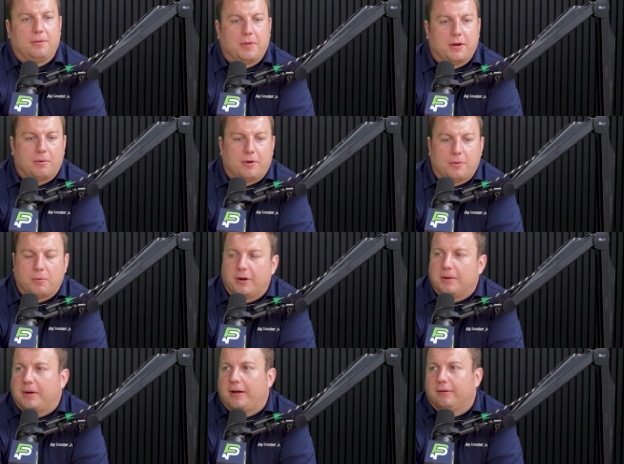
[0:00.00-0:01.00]
They don't want to
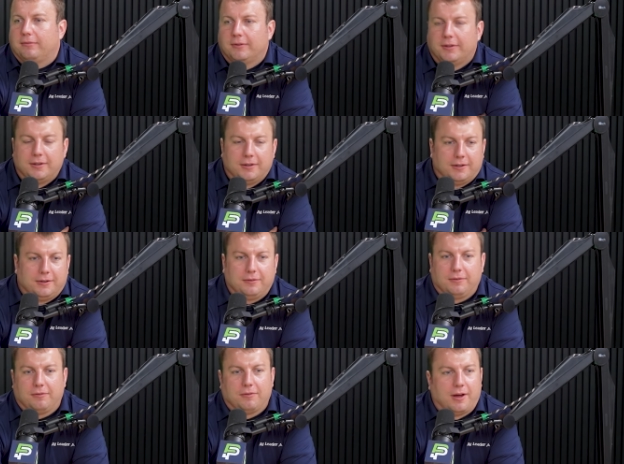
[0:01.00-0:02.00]
worry about
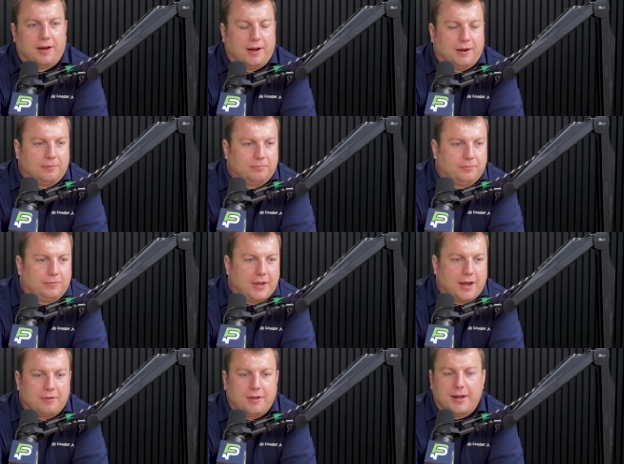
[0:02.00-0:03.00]

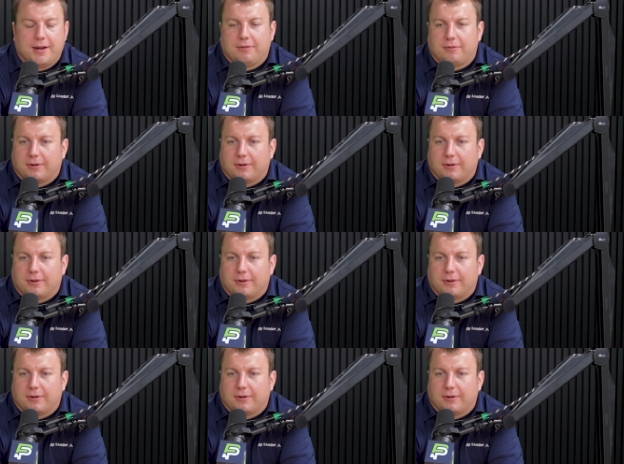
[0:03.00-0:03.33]
satellites